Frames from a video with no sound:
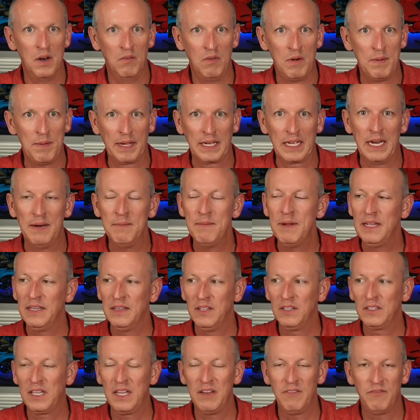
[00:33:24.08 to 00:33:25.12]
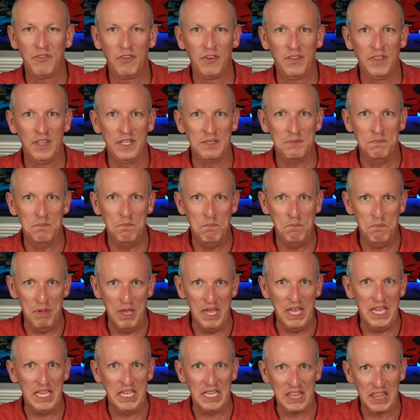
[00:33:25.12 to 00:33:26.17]
repo. Like, I'm not looking for this
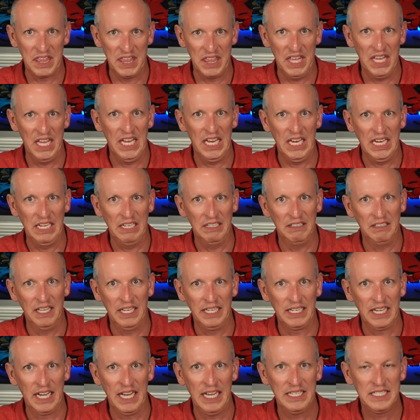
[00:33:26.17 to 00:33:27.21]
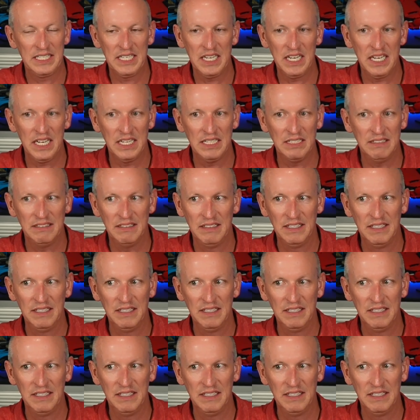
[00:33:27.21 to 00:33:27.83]
big thing. Like, it's not,